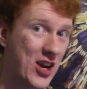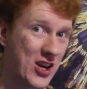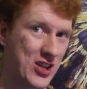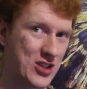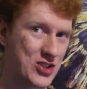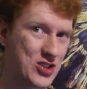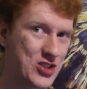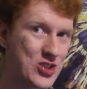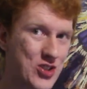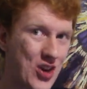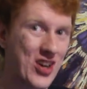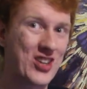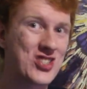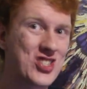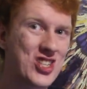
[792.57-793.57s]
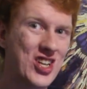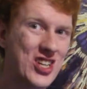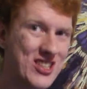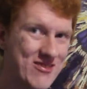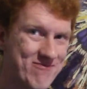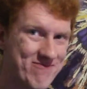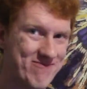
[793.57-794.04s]

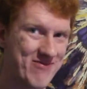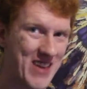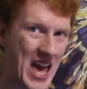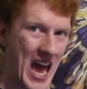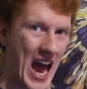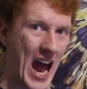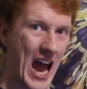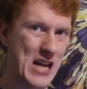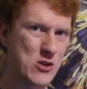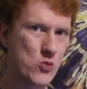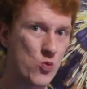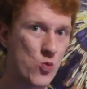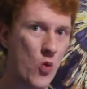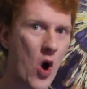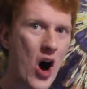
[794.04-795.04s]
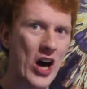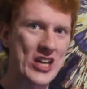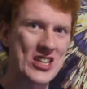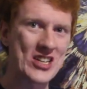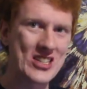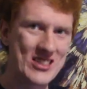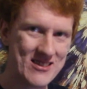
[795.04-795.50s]
construction and
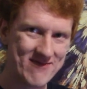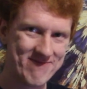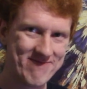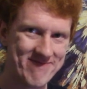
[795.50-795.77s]
water.